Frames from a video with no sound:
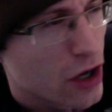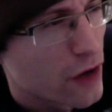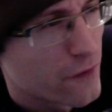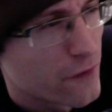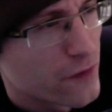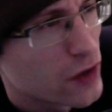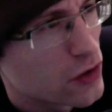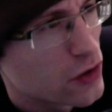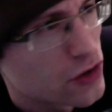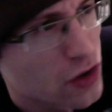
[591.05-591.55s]

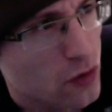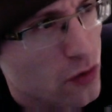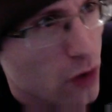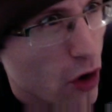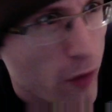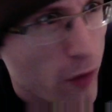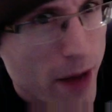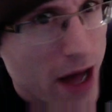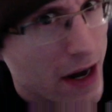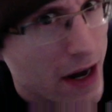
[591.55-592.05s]
future
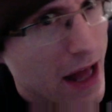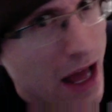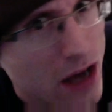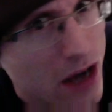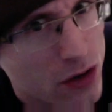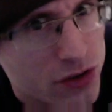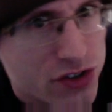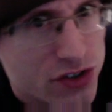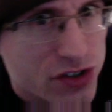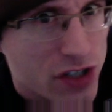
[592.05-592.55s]
robot
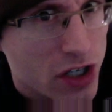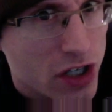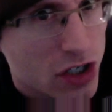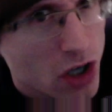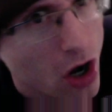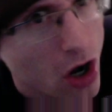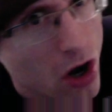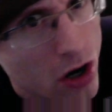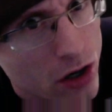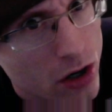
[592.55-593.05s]
house
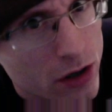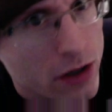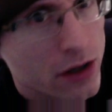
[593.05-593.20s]
car